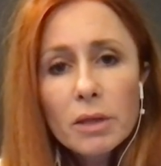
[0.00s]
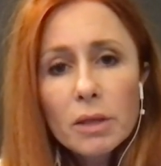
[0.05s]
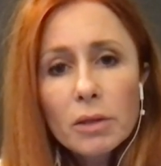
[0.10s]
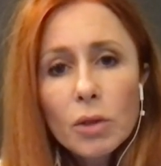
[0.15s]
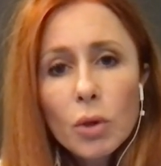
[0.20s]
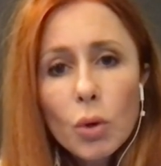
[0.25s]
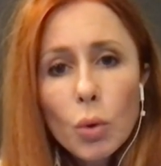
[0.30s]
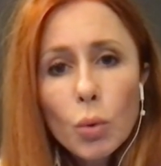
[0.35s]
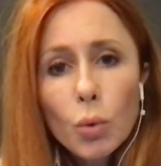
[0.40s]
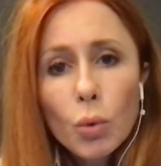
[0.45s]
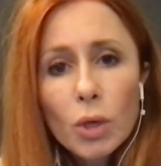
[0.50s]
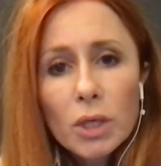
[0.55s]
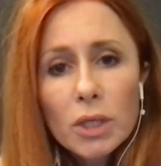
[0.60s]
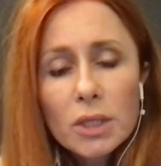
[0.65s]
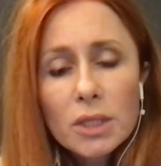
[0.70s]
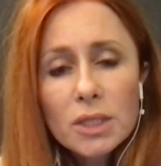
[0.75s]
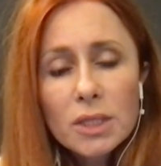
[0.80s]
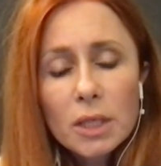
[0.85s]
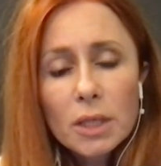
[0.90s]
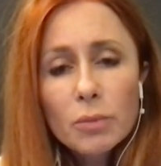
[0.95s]
law
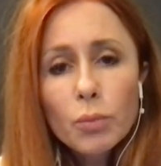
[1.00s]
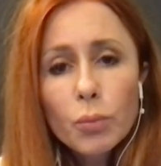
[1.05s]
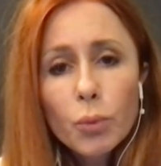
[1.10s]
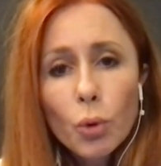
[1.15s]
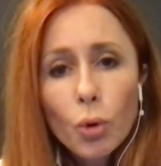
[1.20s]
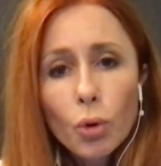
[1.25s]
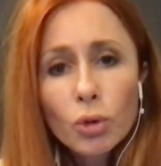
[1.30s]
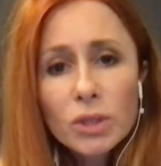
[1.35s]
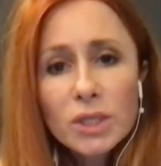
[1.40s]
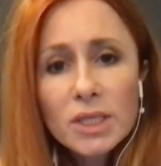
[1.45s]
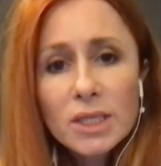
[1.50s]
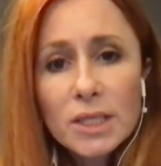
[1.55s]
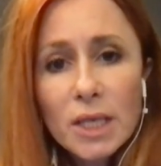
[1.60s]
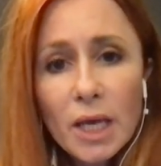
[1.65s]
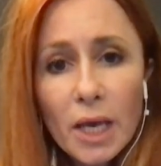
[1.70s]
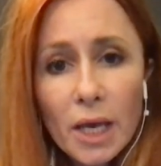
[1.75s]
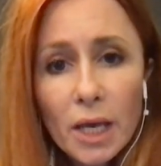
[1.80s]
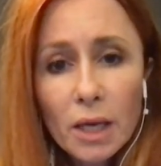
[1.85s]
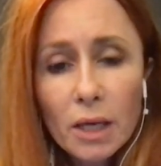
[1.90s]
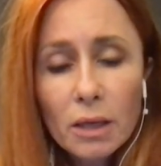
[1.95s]
was imposed
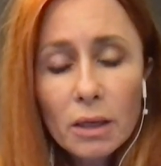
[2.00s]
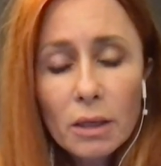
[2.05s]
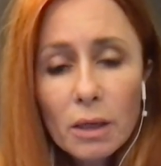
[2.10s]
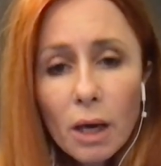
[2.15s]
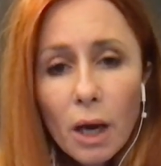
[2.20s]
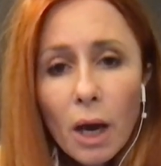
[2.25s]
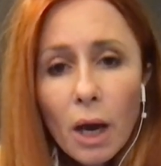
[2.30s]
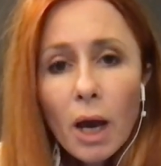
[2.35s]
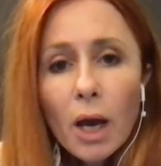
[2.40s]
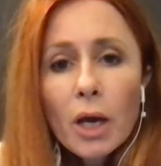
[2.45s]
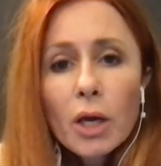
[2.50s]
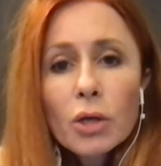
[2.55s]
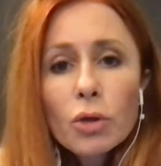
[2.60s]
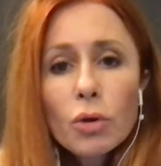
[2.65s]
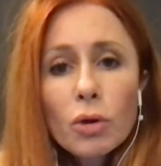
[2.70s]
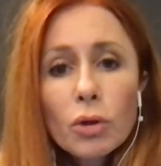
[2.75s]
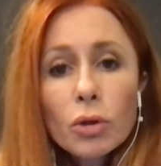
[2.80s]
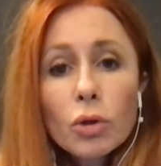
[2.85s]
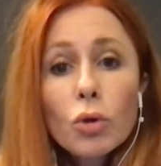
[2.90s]
saying you